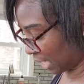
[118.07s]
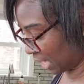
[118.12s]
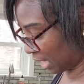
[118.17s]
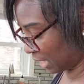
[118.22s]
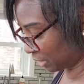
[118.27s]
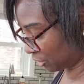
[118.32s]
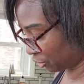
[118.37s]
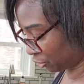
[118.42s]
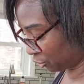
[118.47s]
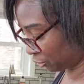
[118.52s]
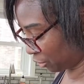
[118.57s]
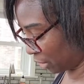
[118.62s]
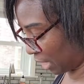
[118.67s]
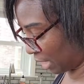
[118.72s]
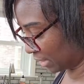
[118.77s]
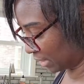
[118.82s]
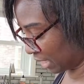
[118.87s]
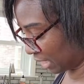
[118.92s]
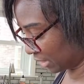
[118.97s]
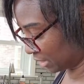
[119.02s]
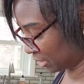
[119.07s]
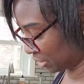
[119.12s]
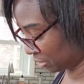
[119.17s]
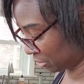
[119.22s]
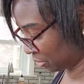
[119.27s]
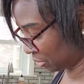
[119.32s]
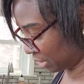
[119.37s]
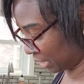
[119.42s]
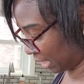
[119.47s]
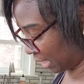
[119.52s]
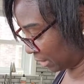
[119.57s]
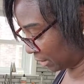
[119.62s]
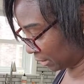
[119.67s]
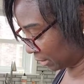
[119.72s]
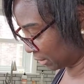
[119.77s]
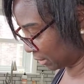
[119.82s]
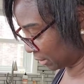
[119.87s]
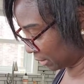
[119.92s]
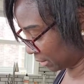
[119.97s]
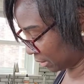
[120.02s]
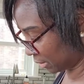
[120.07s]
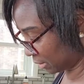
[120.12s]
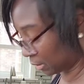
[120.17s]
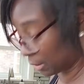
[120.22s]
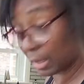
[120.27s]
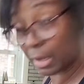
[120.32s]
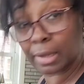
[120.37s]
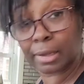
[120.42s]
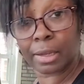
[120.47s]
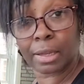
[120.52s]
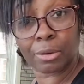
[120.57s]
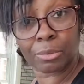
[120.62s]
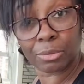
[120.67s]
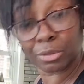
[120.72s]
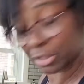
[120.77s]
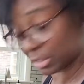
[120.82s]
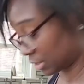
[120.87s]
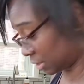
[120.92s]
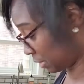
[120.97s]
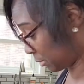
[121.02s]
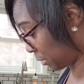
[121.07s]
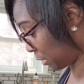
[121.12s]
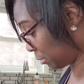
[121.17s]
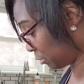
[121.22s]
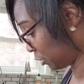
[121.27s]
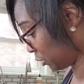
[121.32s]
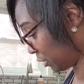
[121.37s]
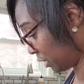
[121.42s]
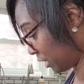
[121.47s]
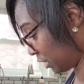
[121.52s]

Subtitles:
I try not to do that because I can't really see what I'm doing.